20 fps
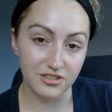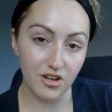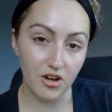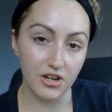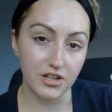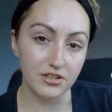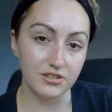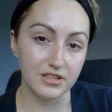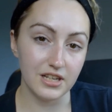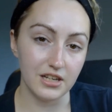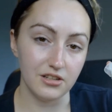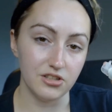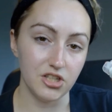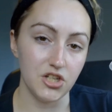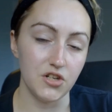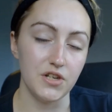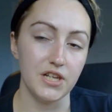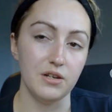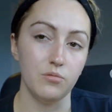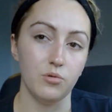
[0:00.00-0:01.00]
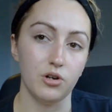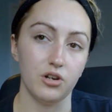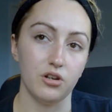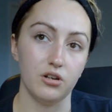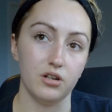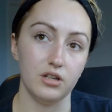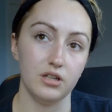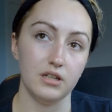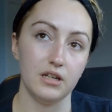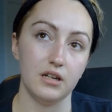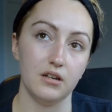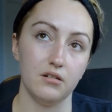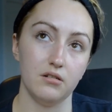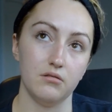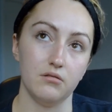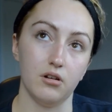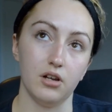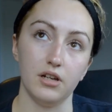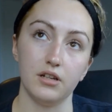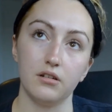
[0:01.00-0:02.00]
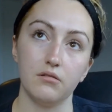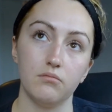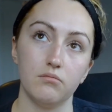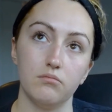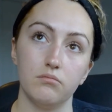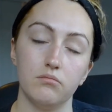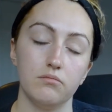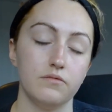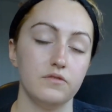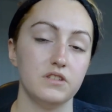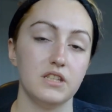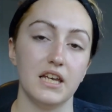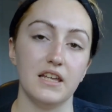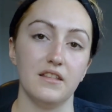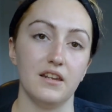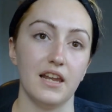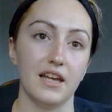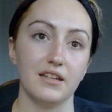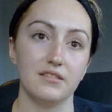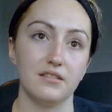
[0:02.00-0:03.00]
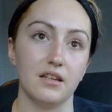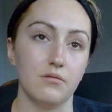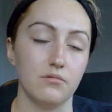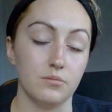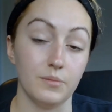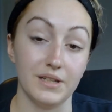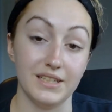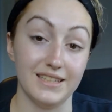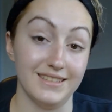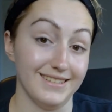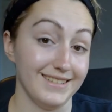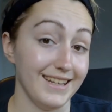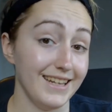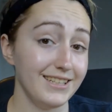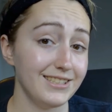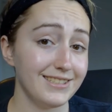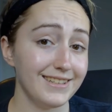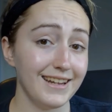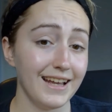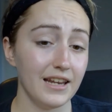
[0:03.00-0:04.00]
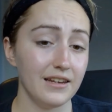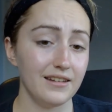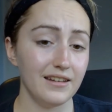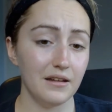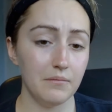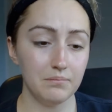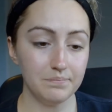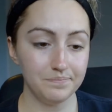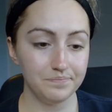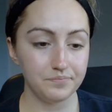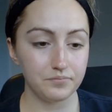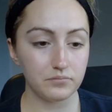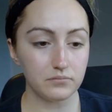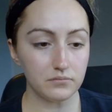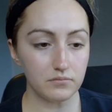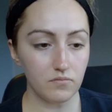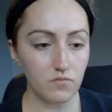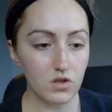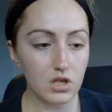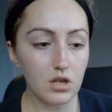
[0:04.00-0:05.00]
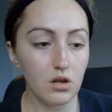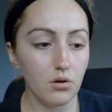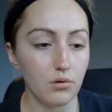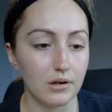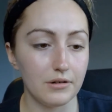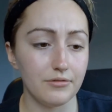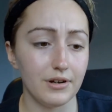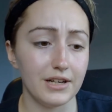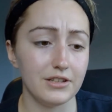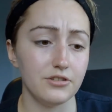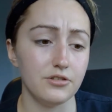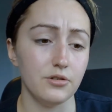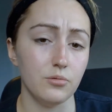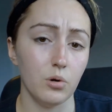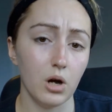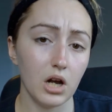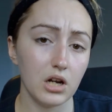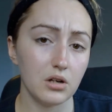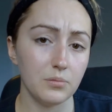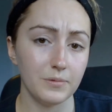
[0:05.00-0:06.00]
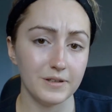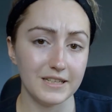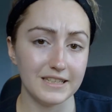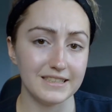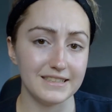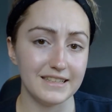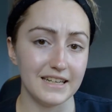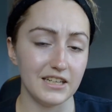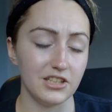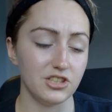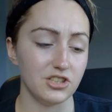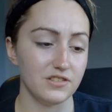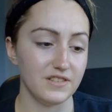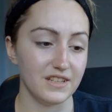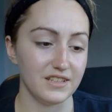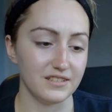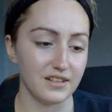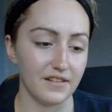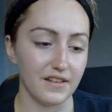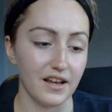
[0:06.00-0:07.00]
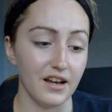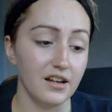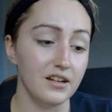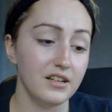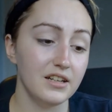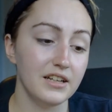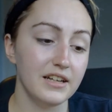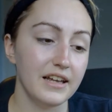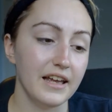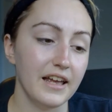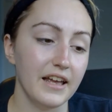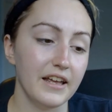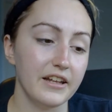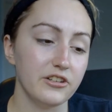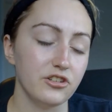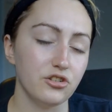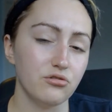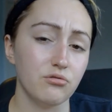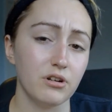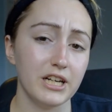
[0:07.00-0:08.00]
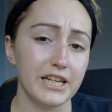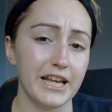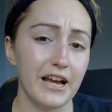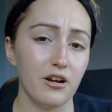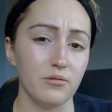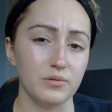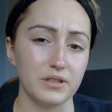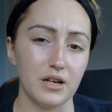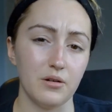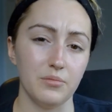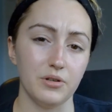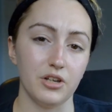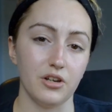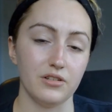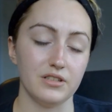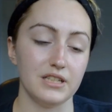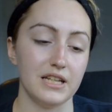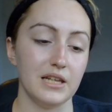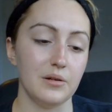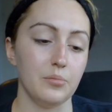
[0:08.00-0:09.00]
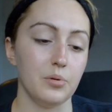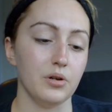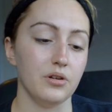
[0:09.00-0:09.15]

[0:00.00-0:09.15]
I use it in uni when I like say the next day with my dissertation hand in, or if I had to do work on my dissertation, things like that. It just really helped me go to sleep.